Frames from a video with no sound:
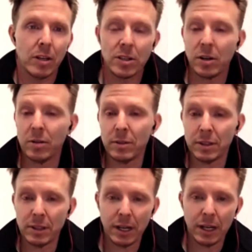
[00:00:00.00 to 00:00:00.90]
so
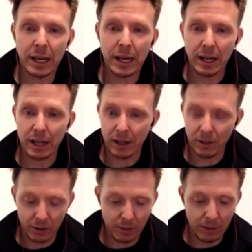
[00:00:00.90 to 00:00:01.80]
again
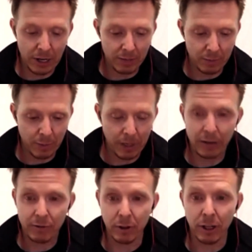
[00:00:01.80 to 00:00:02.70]
although i'm not
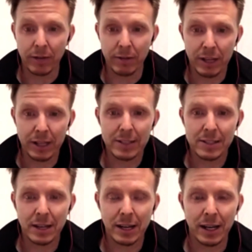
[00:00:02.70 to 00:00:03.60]
prepared for a lot of
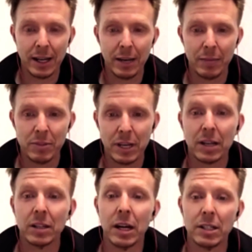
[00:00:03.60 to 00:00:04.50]
things i am
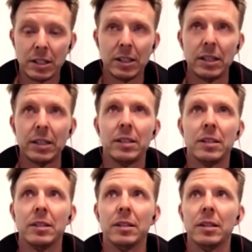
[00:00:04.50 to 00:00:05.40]
psychologically
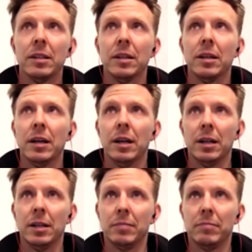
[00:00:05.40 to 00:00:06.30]

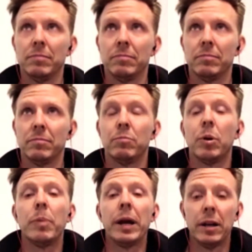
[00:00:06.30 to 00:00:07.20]
um,
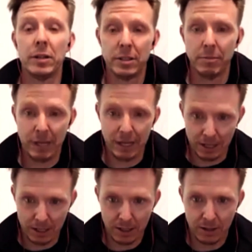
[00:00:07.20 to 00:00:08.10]
prepared to meet
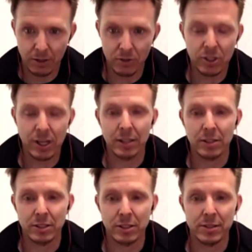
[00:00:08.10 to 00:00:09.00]
those
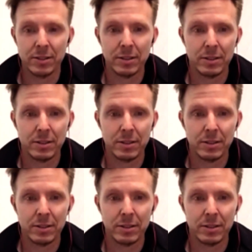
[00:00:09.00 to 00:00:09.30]
challenges